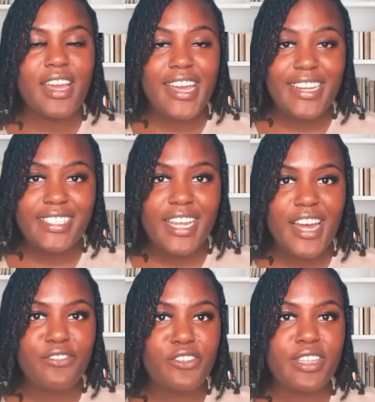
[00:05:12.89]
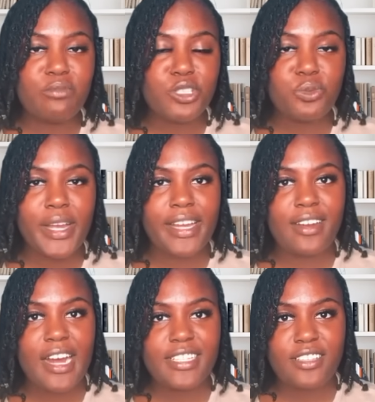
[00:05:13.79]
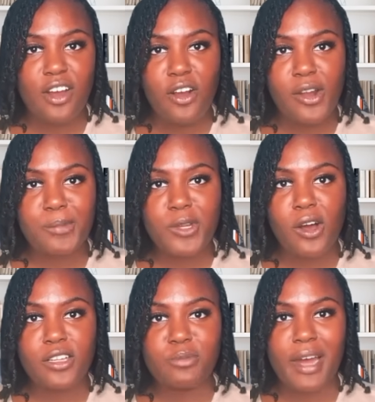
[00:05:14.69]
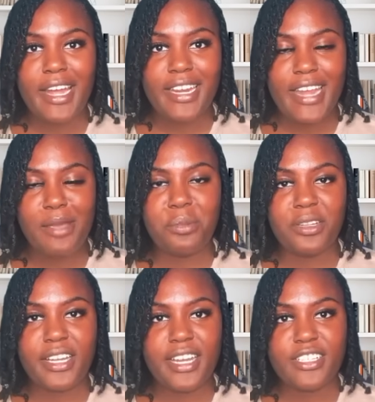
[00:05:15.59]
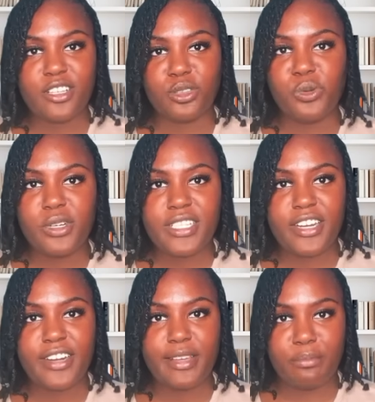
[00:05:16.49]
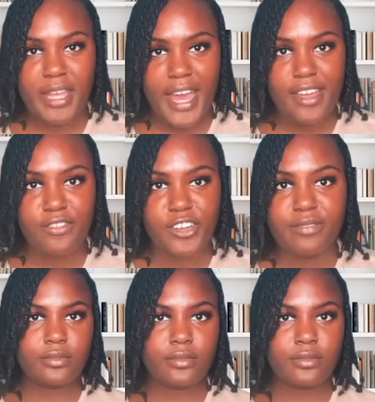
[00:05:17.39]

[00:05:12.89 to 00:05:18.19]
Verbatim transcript: it is time for them to recognize the harm caused by enabling his authoritarian behavior.